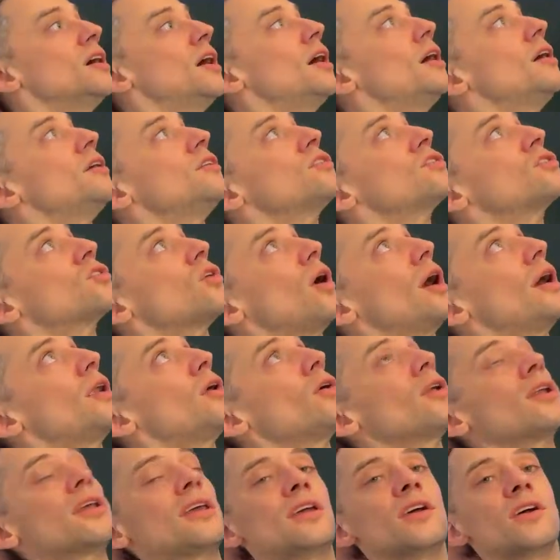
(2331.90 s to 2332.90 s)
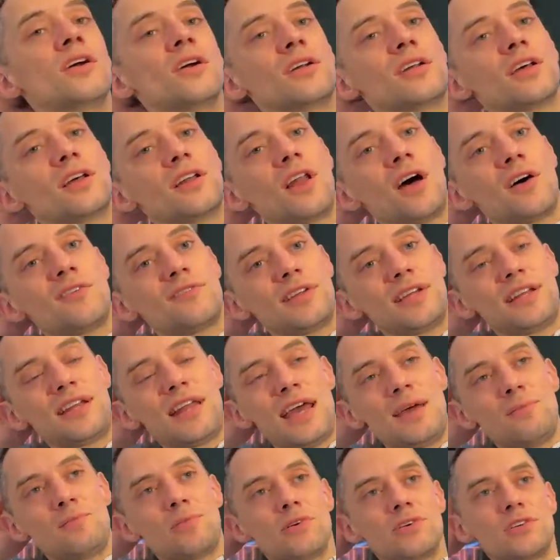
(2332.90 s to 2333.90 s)
so I don't hear the lovely
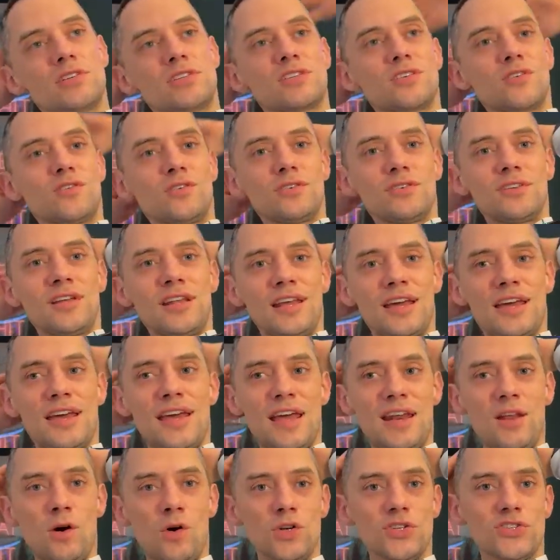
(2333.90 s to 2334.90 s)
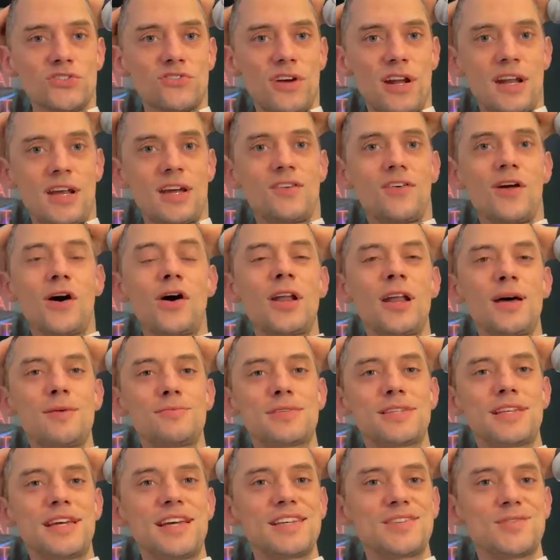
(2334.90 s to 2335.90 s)
neighbors and the kiddos running around
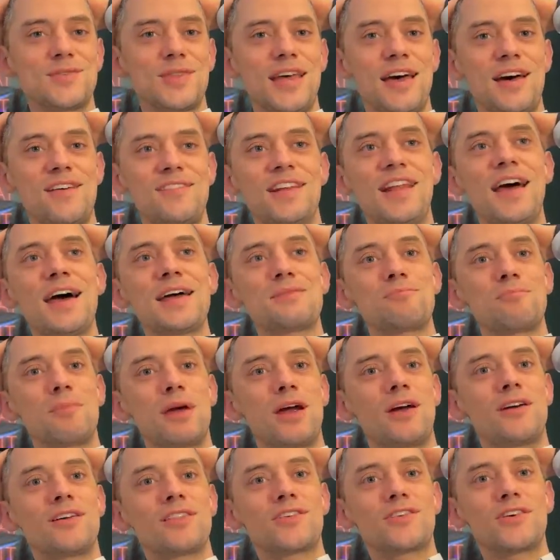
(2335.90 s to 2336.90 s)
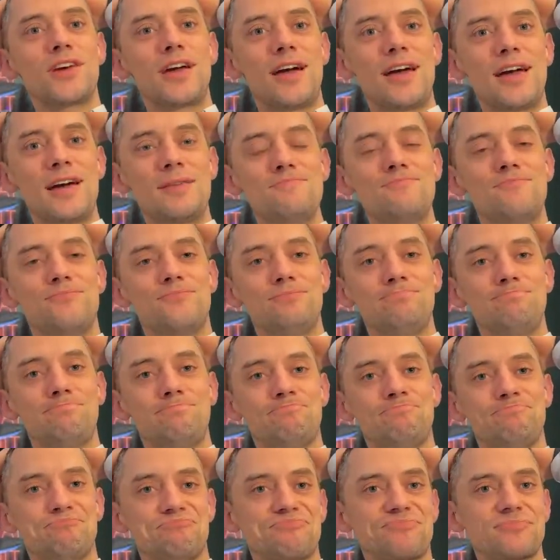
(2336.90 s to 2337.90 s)
upstairs when they have a nightmare at 3 a.m.,
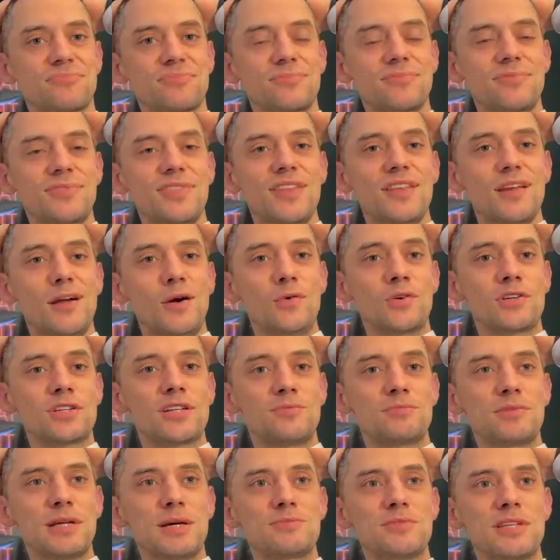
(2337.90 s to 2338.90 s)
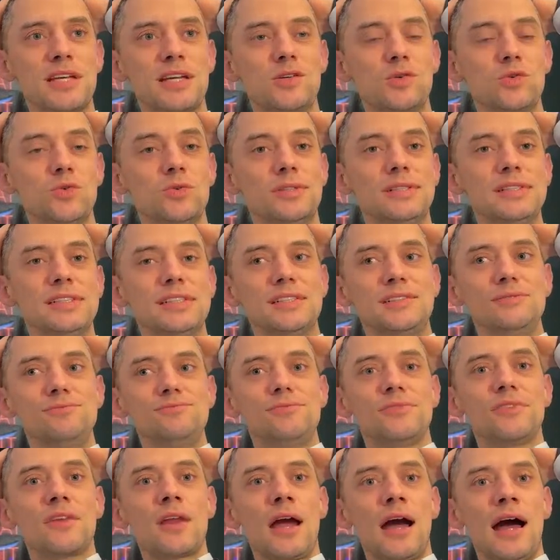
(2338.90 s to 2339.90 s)
which sometimes they do.
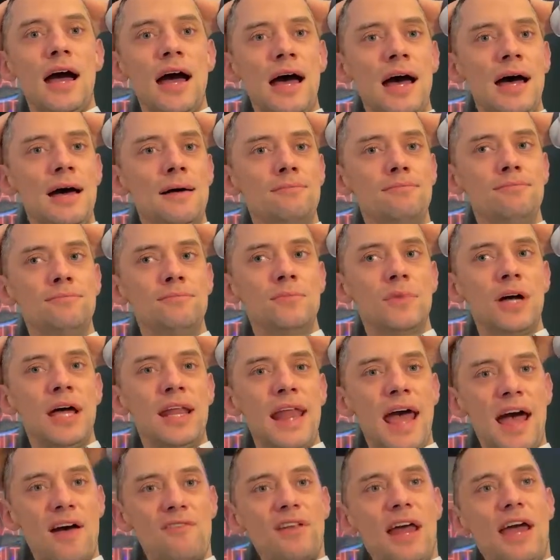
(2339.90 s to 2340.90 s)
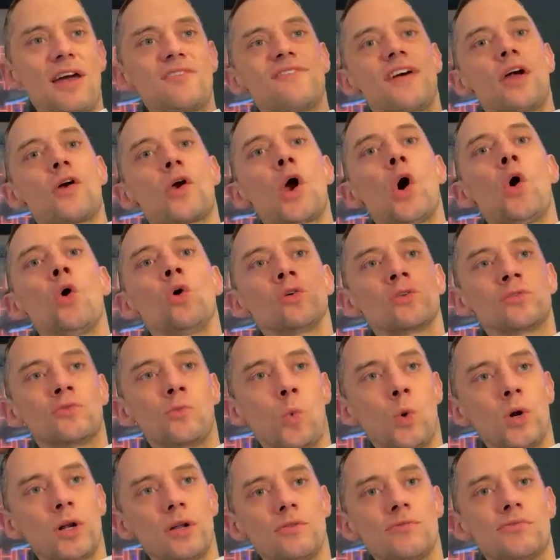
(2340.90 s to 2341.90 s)
And they have like very old
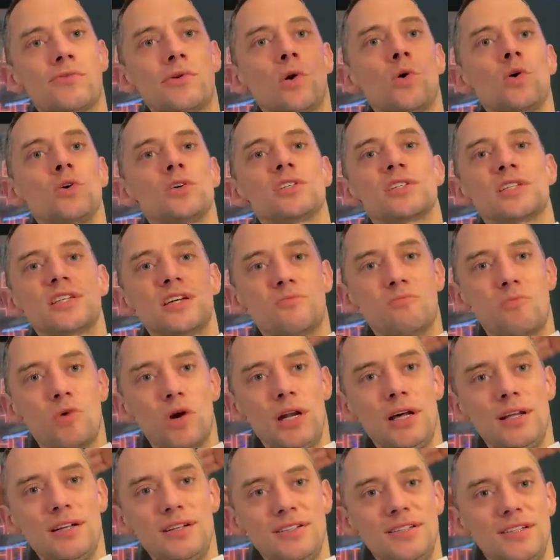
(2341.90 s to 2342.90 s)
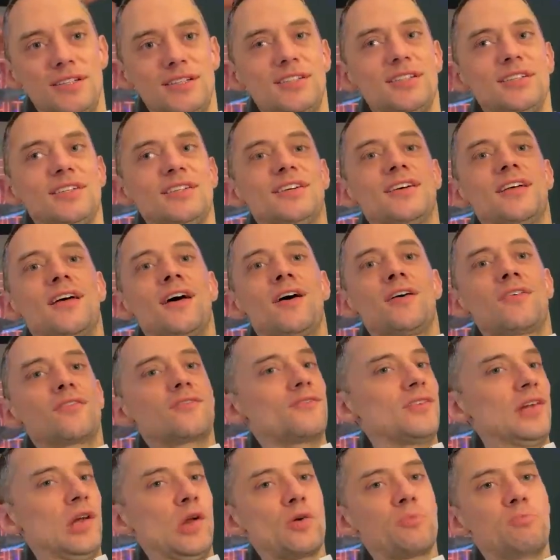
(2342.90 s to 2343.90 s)
wooden floors here in Berlin.
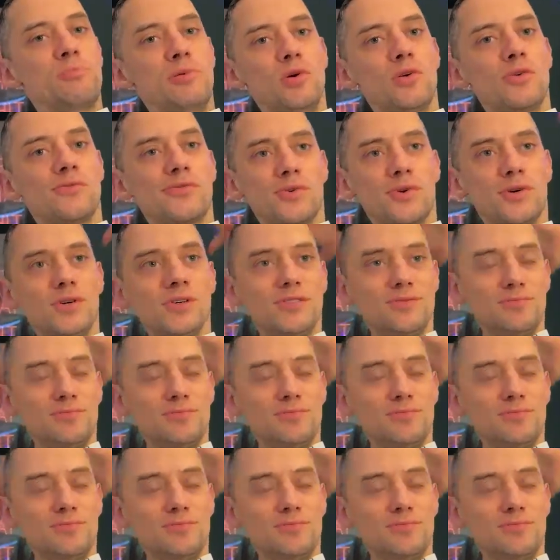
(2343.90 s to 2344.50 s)
Look beautiful,